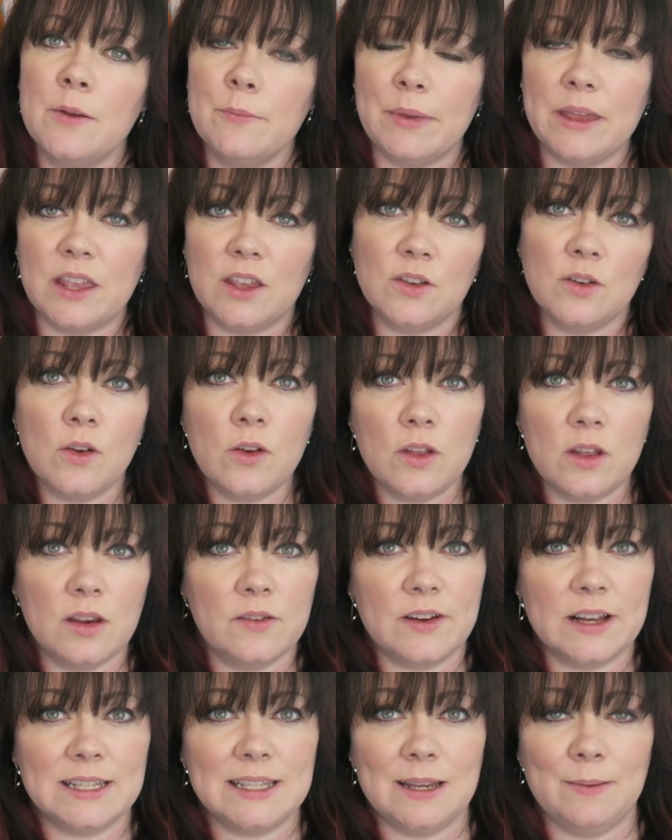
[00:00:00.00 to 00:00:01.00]
picking your
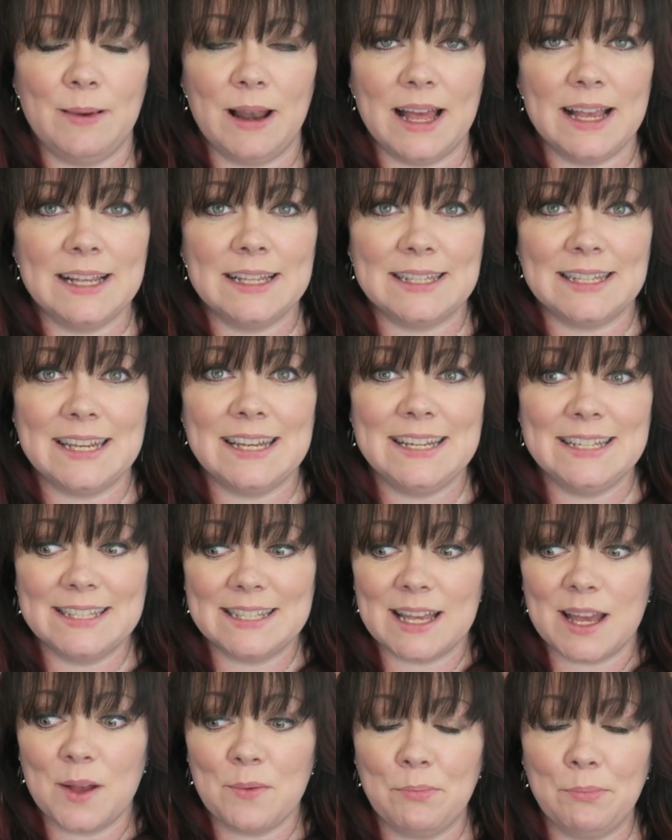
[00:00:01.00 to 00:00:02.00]
university place
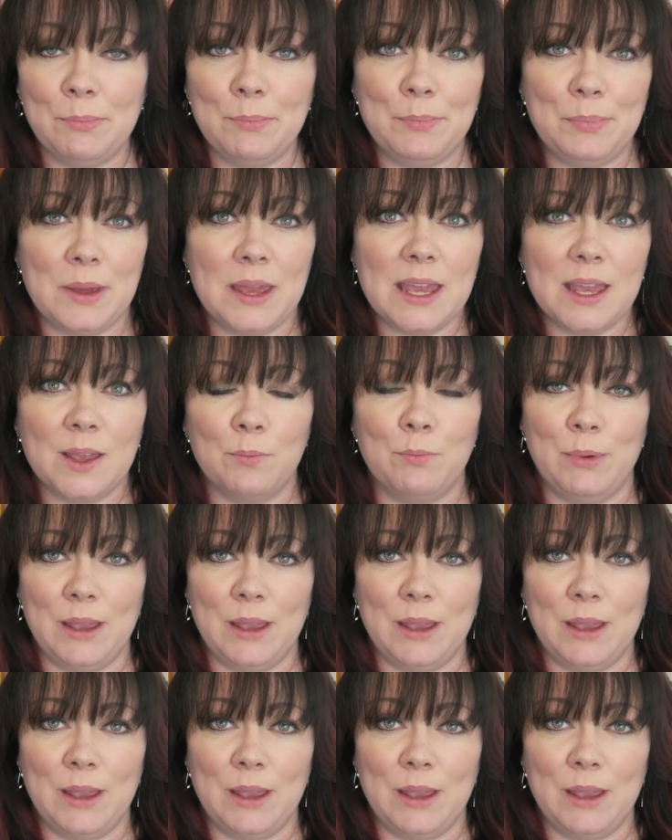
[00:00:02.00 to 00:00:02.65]
is a big,